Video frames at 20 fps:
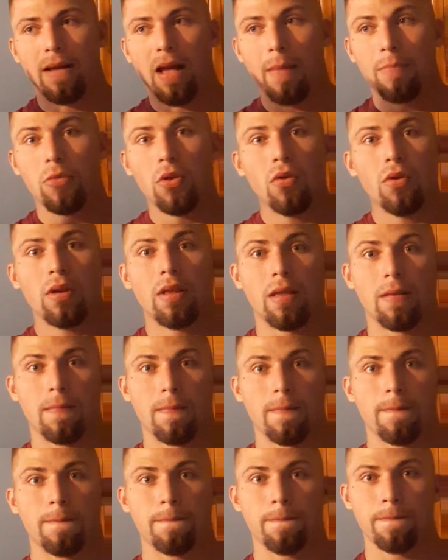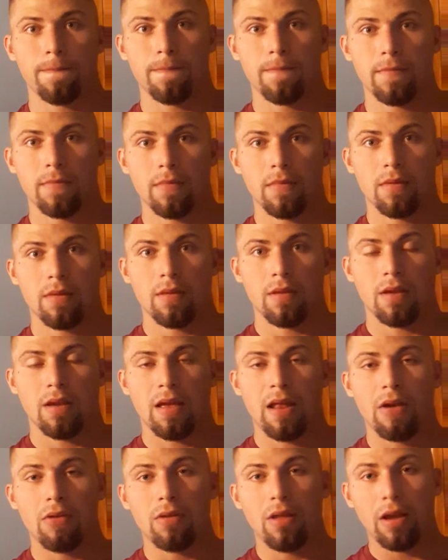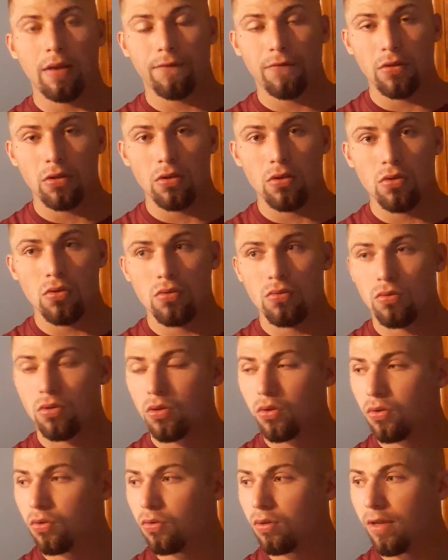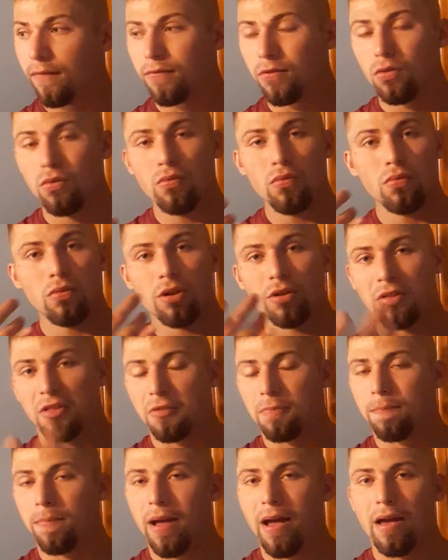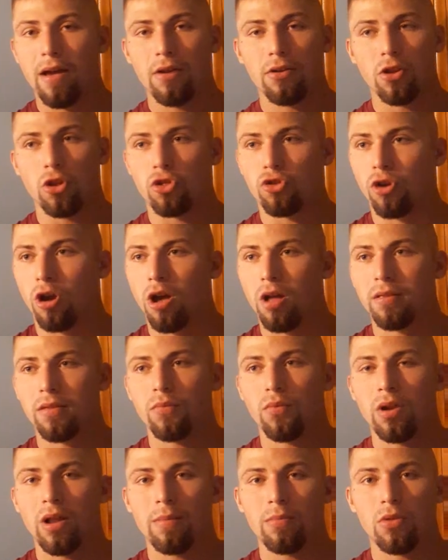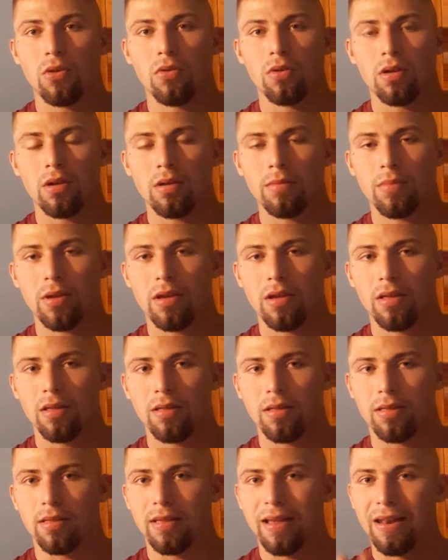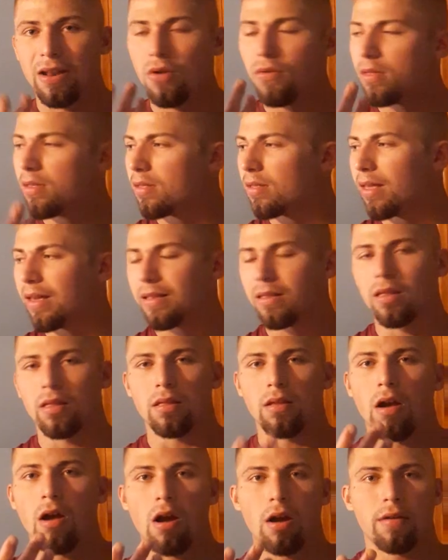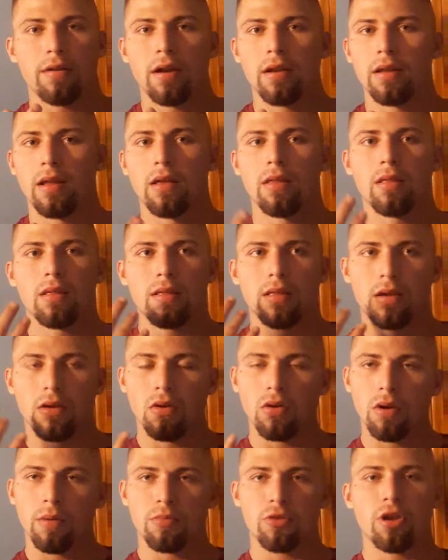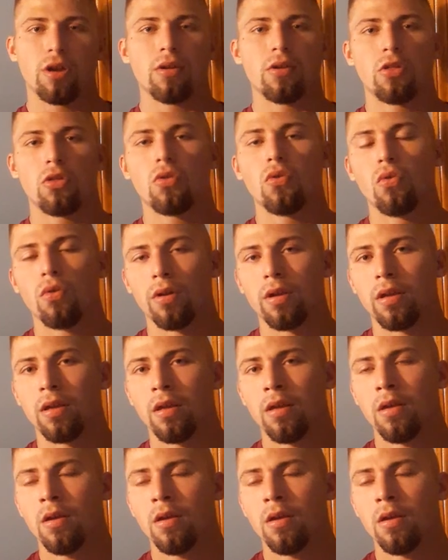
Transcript: I'm doing it. And I'd like for you to, if you are inspired or drawn to what I'm doing, because I know this is like just talk right now. This is like, oh, I'm sharing a story.